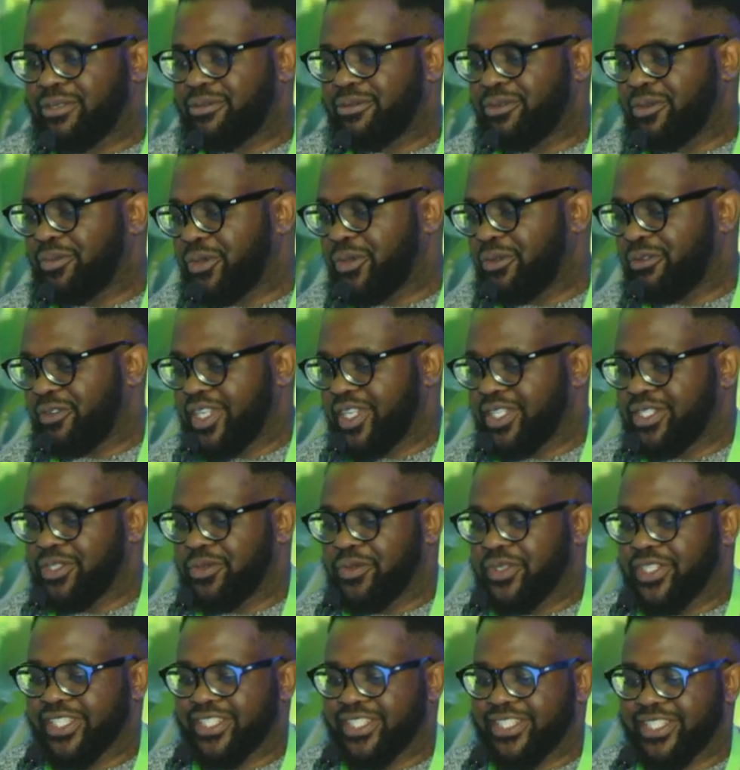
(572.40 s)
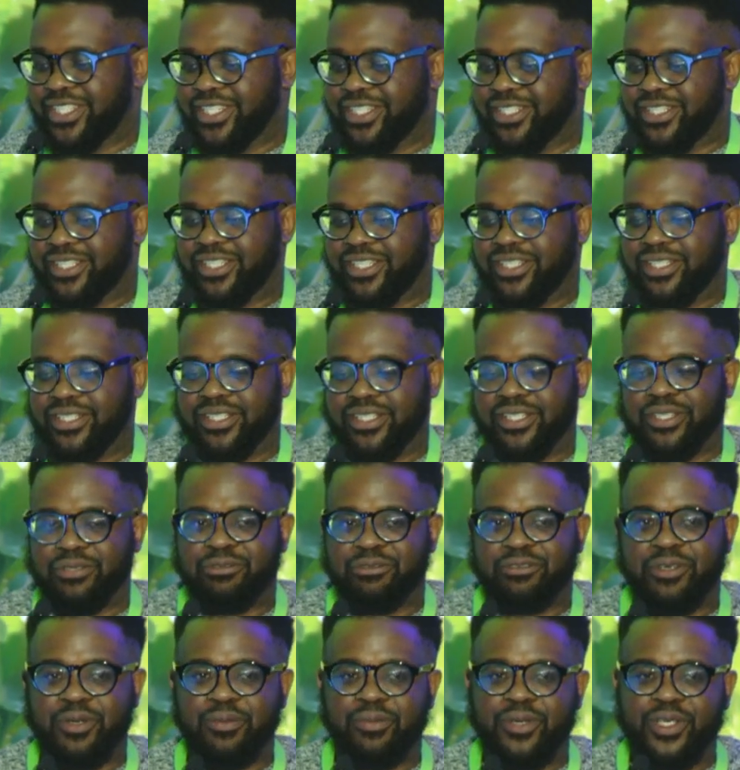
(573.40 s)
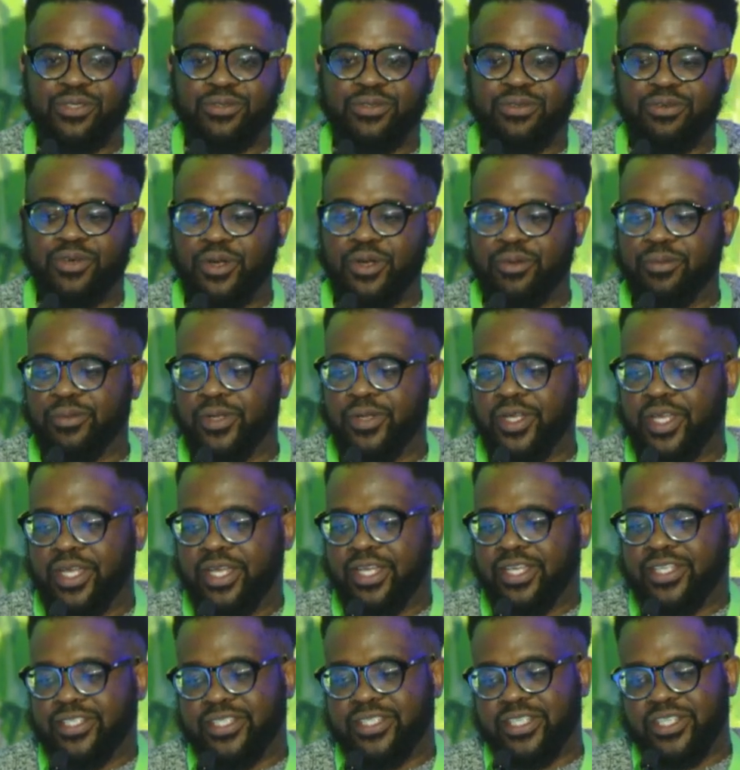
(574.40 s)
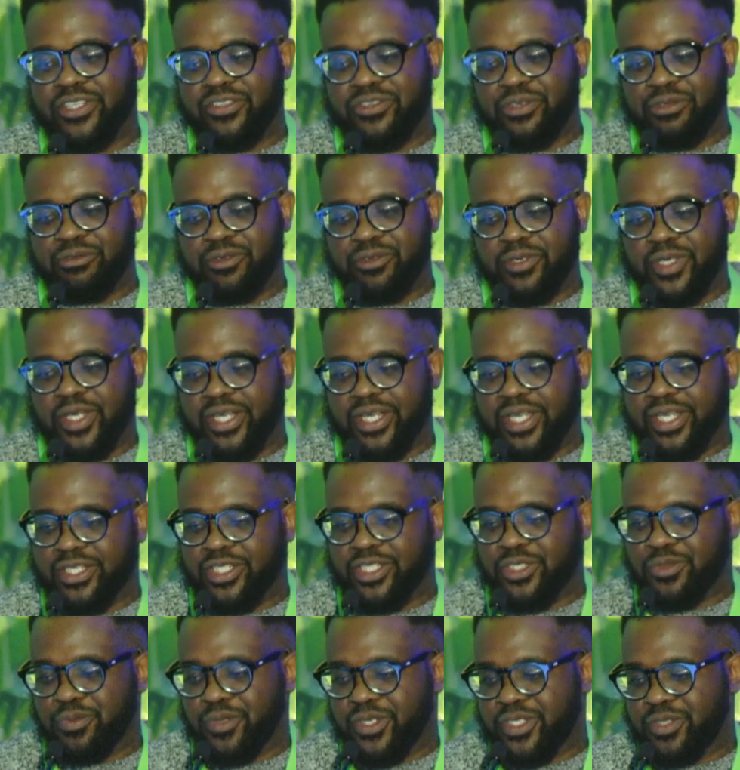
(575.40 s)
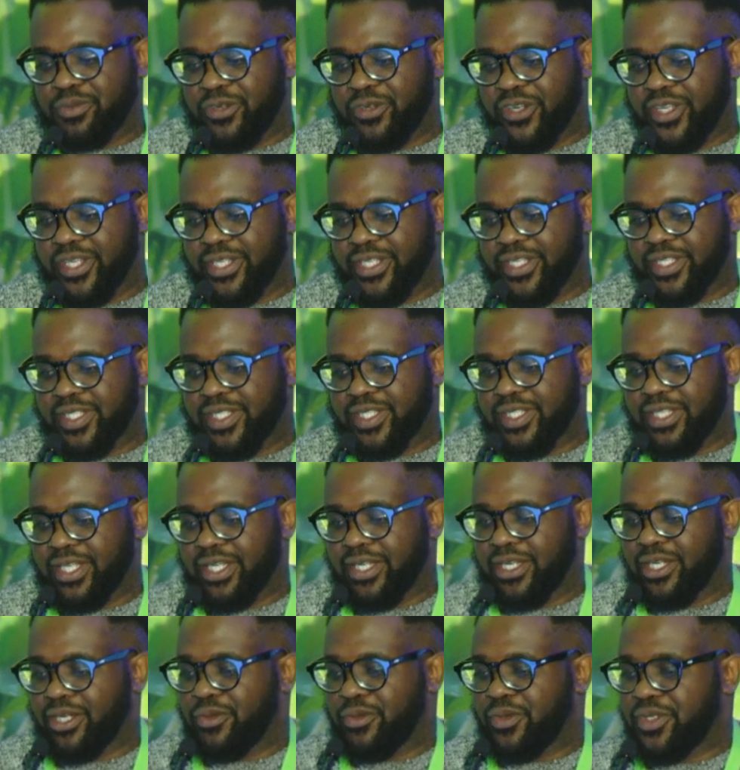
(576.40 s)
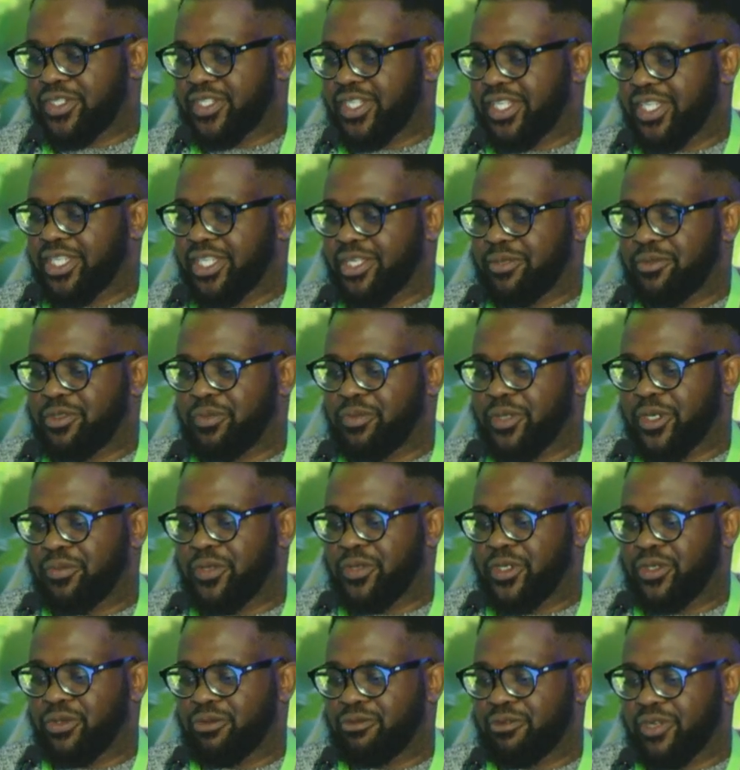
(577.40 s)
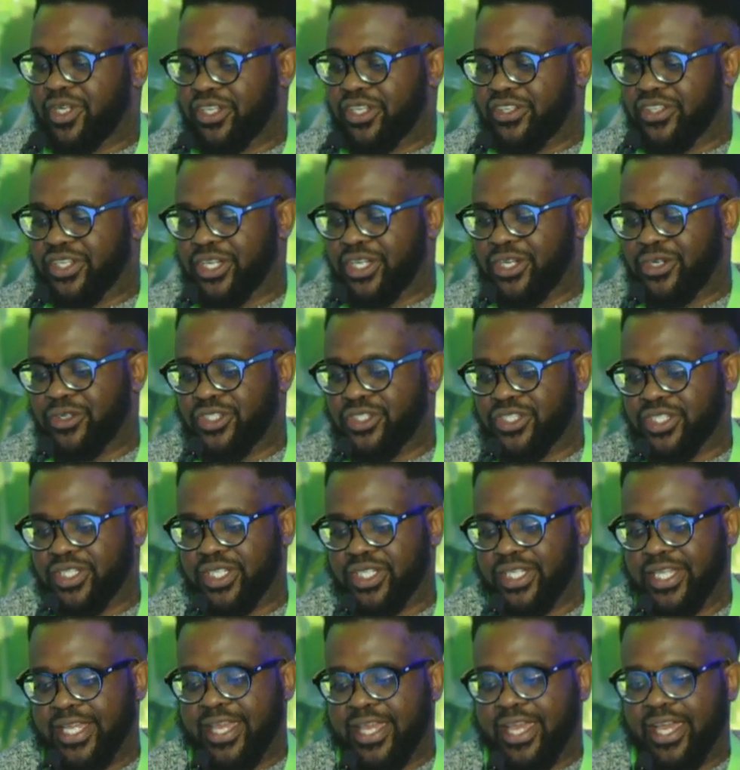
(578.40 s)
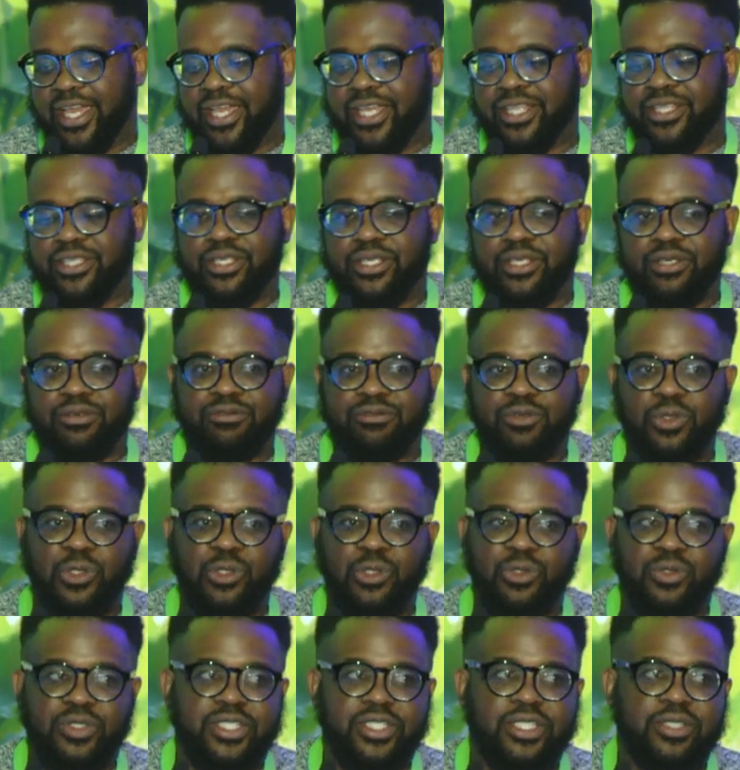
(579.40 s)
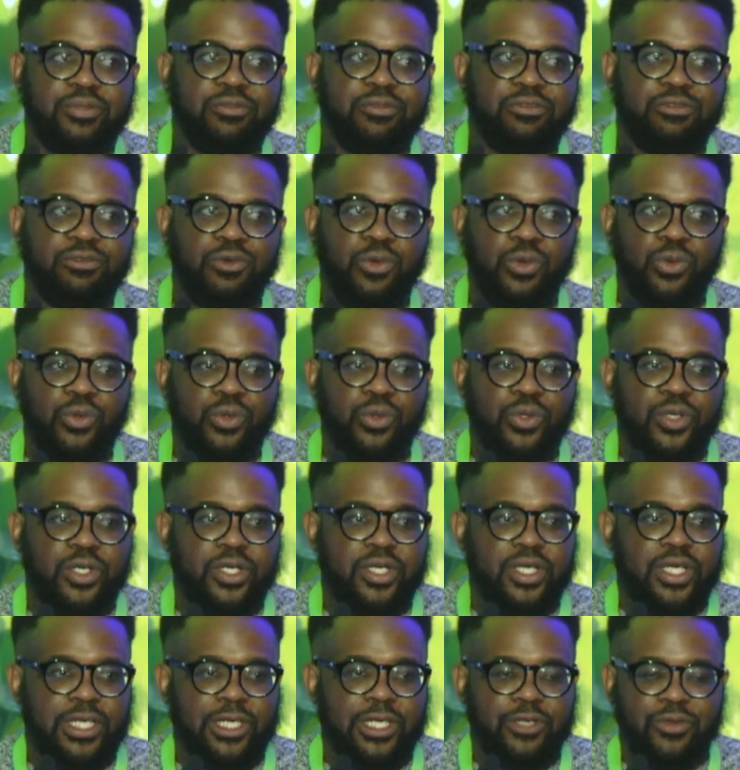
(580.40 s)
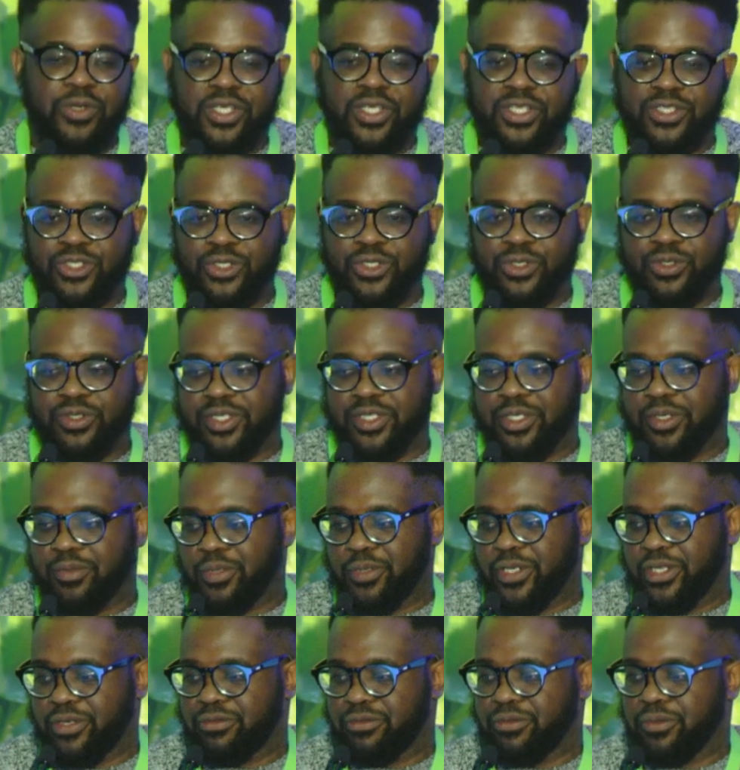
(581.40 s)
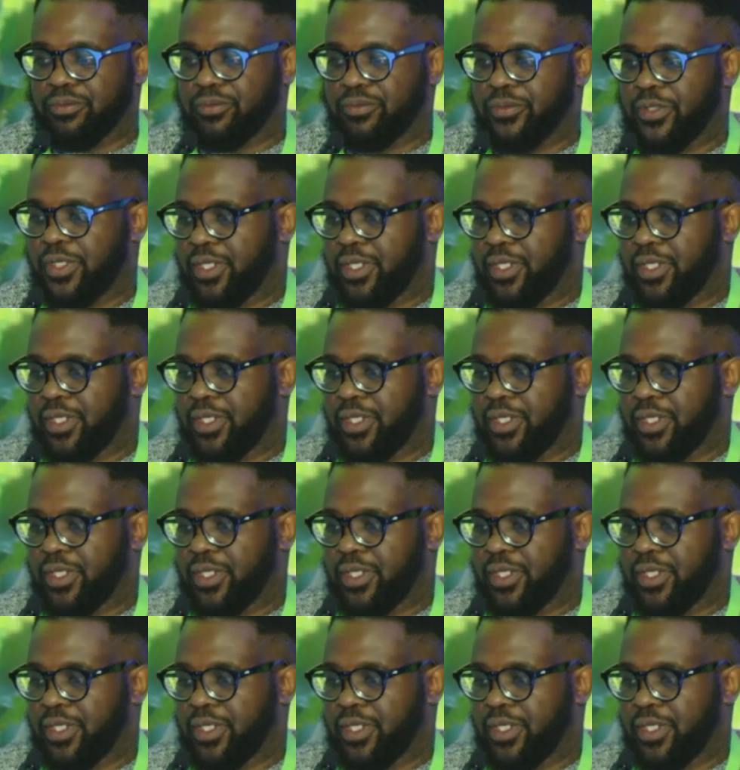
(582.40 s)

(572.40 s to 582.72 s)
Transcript: for providing weather data, the farmers from St. Rivier and Smas Brothers, Western Cape Department of Agriculture, and the Fruit Loop team for allowing us to use their platform.